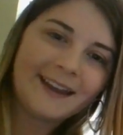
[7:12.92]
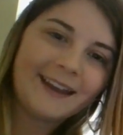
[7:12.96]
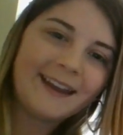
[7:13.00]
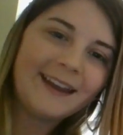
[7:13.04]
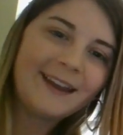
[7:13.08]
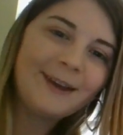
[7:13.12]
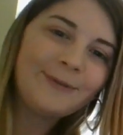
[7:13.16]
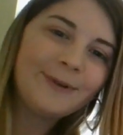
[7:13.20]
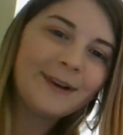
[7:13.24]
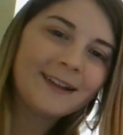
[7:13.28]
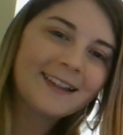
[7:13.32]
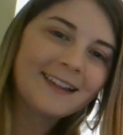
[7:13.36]

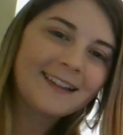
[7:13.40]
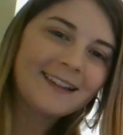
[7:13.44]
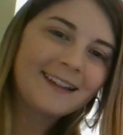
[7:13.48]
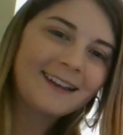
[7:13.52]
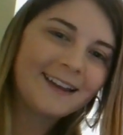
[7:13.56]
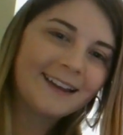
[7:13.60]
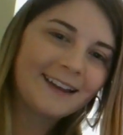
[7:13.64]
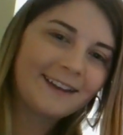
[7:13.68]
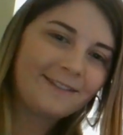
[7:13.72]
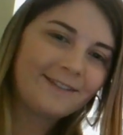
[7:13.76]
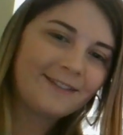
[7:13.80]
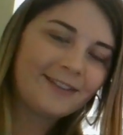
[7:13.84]
He wants to
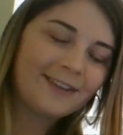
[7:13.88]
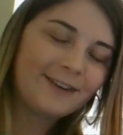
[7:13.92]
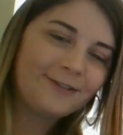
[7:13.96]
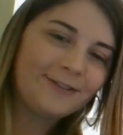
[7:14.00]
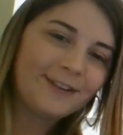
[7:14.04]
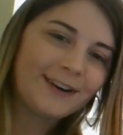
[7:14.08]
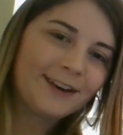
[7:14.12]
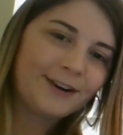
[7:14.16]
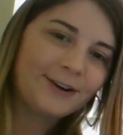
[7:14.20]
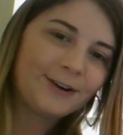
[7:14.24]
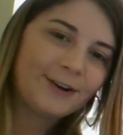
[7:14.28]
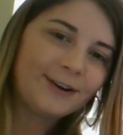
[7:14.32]
give the
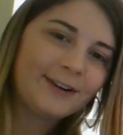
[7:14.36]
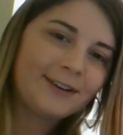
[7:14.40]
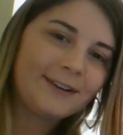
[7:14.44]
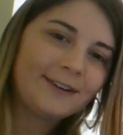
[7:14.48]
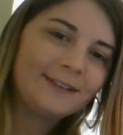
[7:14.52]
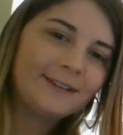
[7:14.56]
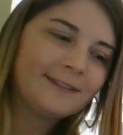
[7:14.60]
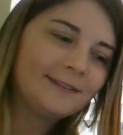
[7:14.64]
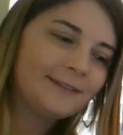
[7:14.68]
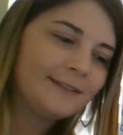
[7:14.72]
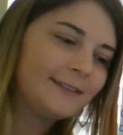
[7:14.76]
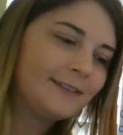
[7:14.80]
reader
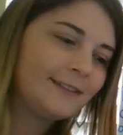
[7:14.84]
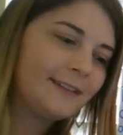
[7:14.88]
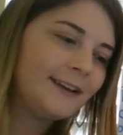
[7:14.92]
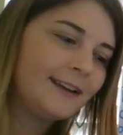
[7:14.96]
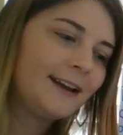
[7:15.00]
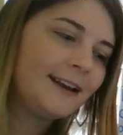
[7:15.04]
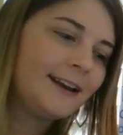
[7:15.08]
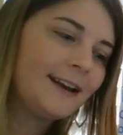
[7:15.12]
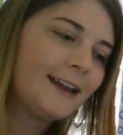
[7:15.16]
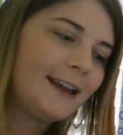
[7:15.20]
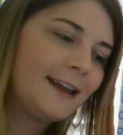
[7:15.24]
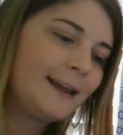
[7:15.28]

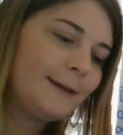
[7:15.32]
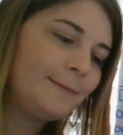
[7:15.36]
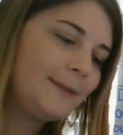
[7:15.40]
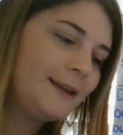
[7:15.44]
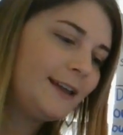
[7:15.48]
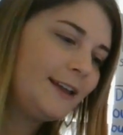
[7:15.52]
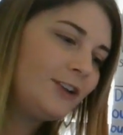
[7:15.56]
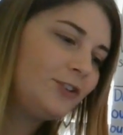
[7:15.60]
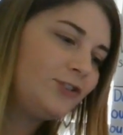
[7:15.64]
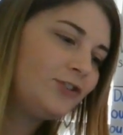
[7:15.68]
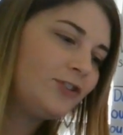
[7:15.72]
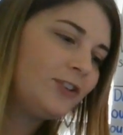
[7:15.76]
an
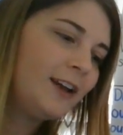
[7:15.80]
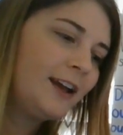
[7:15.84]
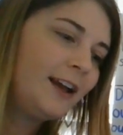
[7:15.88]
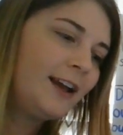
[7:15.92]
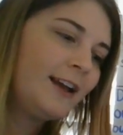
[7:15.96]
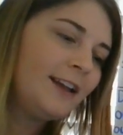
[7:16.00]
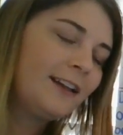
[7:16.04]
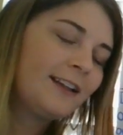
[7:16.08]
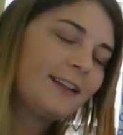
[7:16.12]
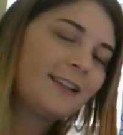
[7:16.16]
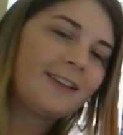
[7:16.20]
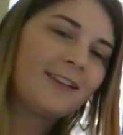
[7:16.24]
image
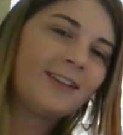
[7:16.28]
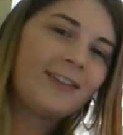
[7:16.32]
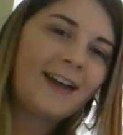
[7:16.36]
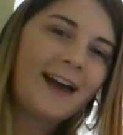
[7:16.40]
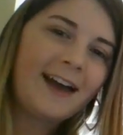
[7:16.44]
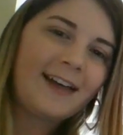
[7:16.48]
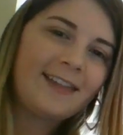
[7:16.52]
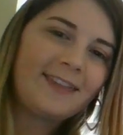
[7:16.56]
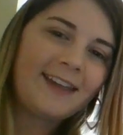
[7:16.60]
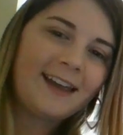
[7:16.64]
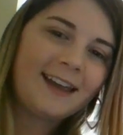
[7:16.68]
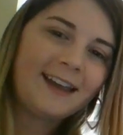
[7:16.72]
so
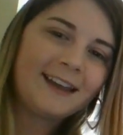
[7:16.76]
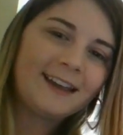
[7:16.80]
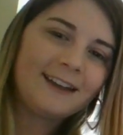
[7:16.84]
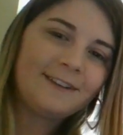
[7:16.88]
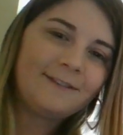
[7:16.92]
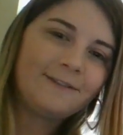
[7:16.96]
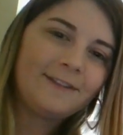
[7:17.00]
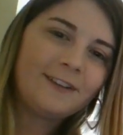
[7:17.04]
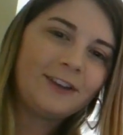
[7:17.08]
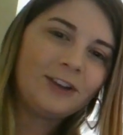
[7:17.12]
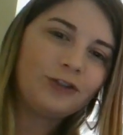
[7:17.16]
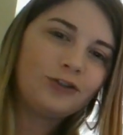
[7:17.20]
that they
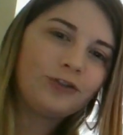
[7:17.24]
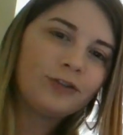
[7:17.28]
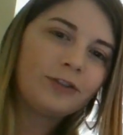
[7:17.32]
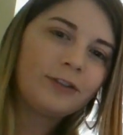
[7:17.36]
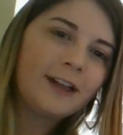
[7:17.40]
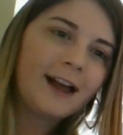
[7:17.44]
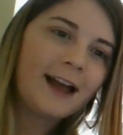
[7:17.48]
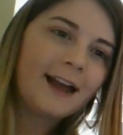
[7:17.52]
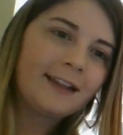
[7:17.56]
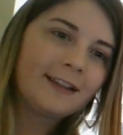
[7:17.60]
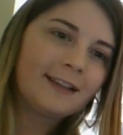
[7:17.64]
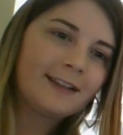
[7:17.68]
can
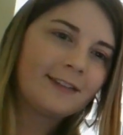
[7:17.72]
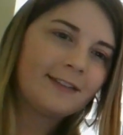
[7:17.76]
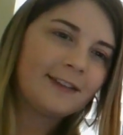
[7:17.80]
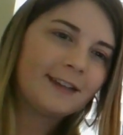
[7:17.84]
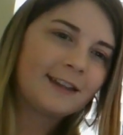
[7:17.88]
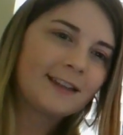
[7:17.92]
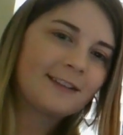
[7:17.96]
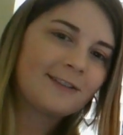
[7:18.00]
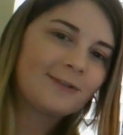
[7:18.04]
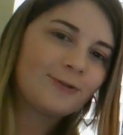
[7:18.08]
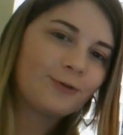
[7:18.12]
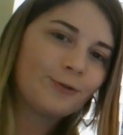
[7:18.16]
visualize the
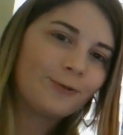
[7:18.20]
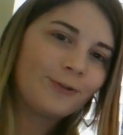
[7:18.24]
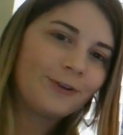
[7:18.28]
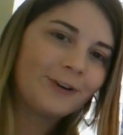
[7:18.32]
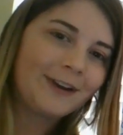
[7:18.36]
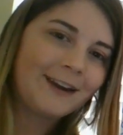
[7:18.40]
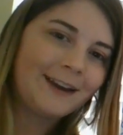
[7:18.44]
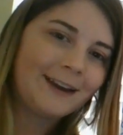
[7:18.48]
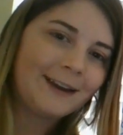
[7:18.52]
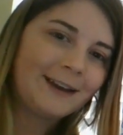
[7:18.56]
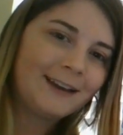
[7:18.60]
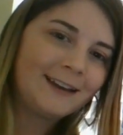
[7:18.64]

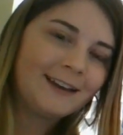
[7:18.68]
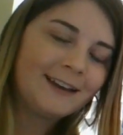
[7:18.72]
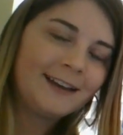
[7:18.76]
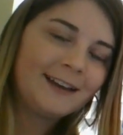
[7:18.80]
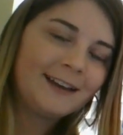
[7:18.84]
story.